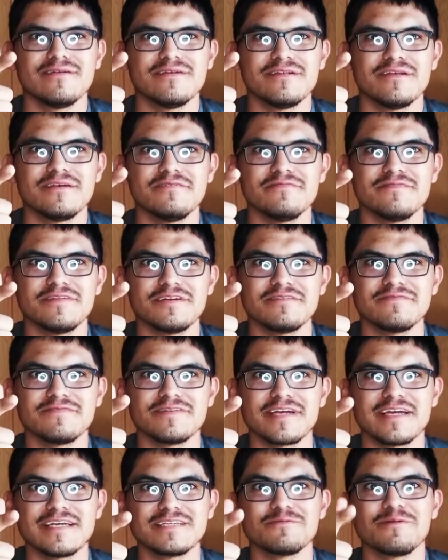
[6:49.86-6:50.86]
another video for
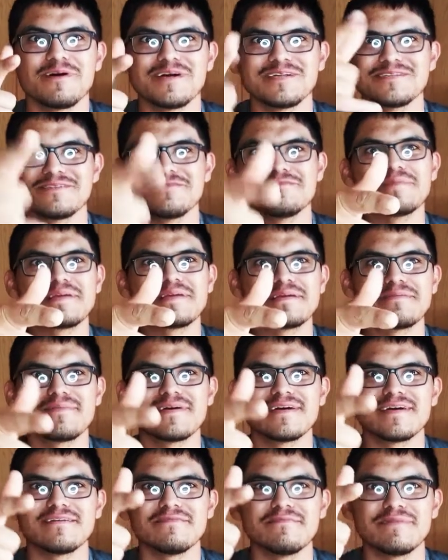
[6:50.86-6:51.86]
you guys to watch of me and
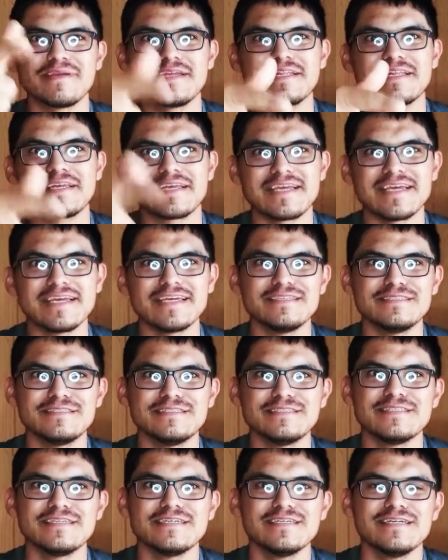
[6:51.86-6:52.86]
my me and the
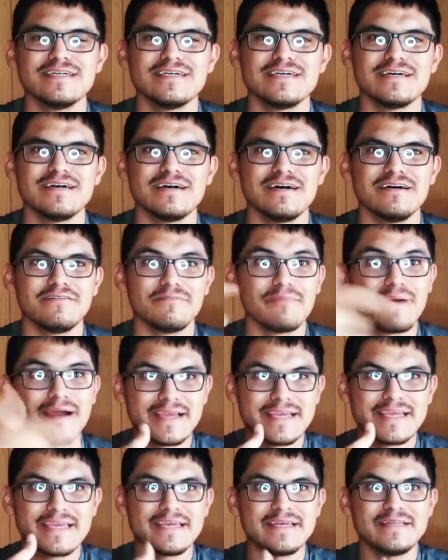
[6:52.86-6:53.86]
kids, uh, my
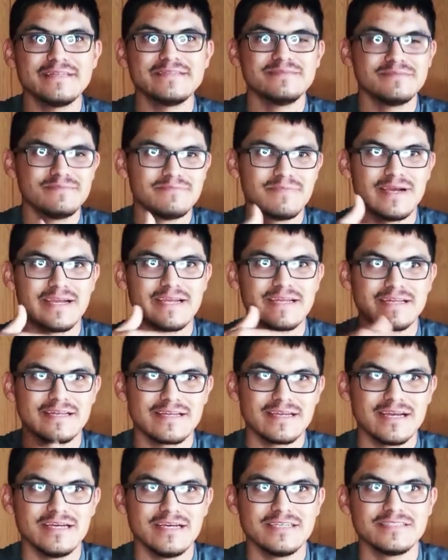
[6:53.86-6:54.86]
kids, my
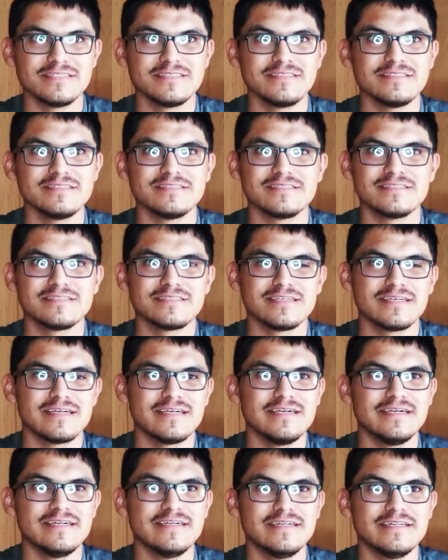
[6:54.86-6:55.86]
cousins,
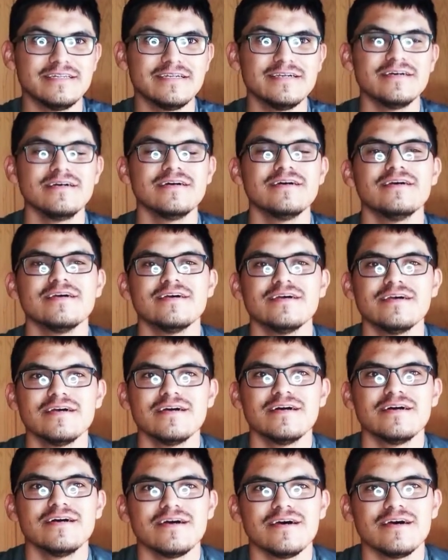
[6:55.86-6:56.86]
and
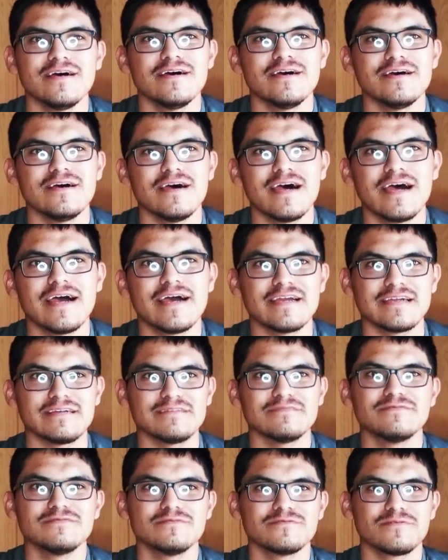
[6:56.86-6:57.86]
uh, I
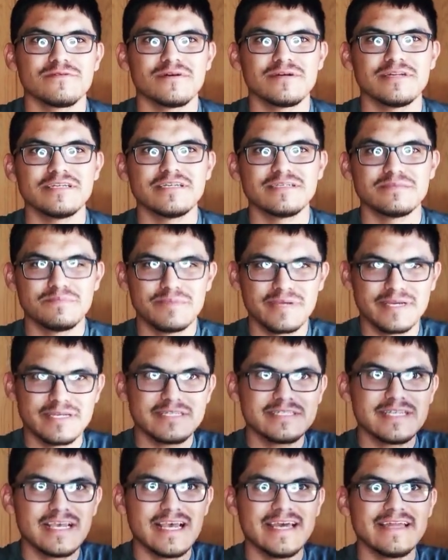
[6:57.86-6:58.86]
on this
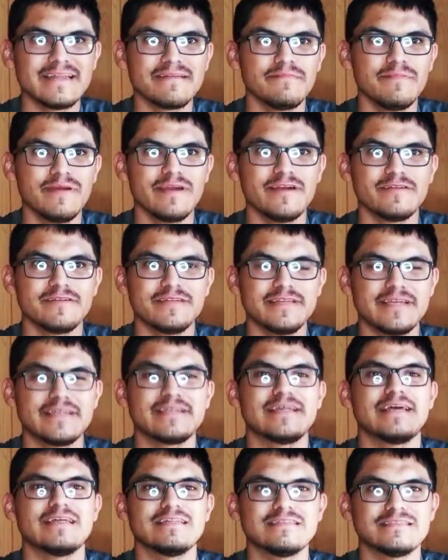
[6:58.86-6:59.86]
big teddy bear
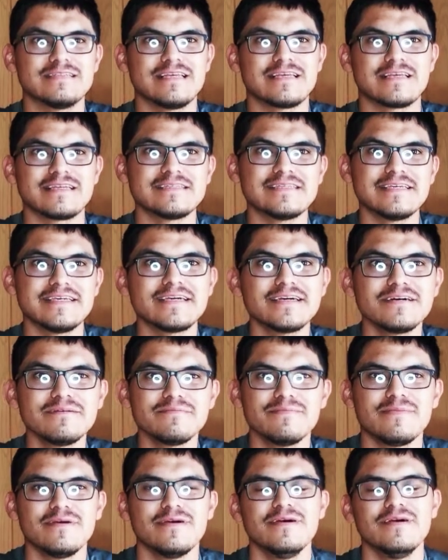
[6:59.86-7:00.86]
thing that's like a teacup
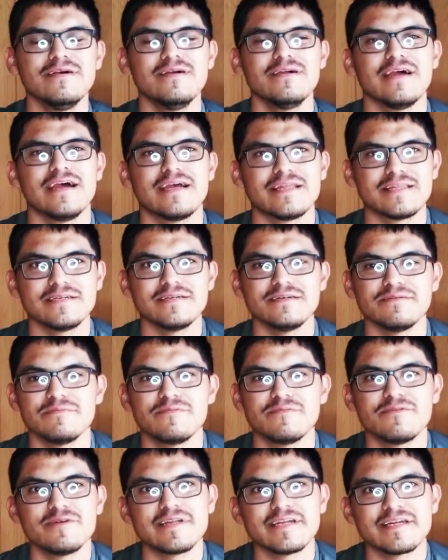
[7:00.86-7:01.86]
at the
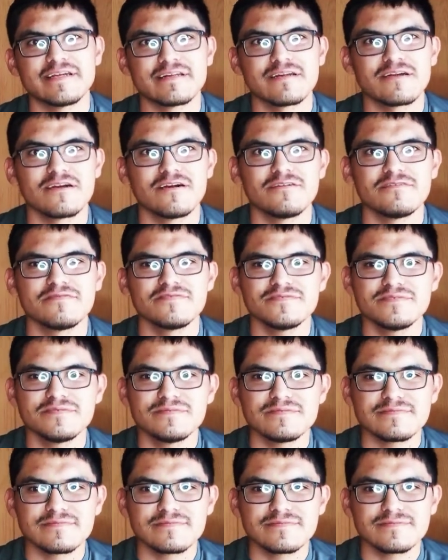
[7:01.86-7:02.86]
Meridian Carnival,
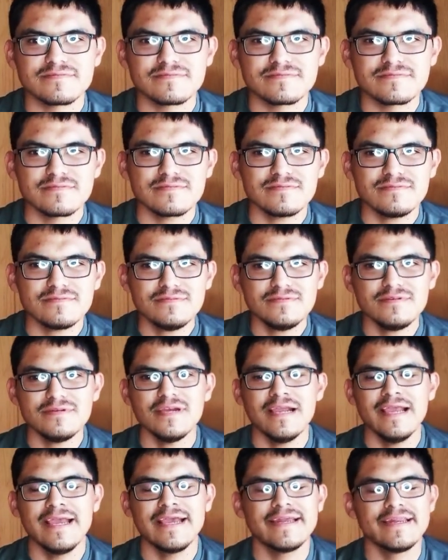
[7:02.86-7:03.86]

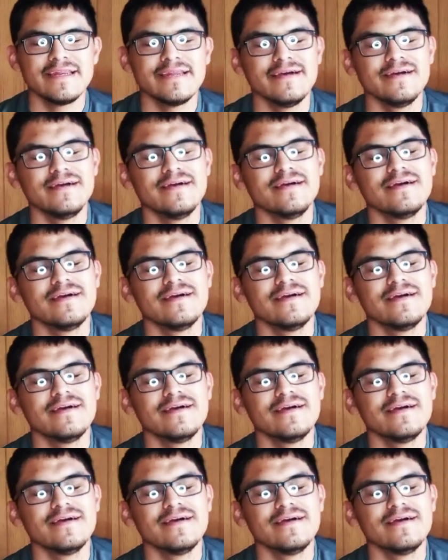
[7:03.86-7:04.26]
and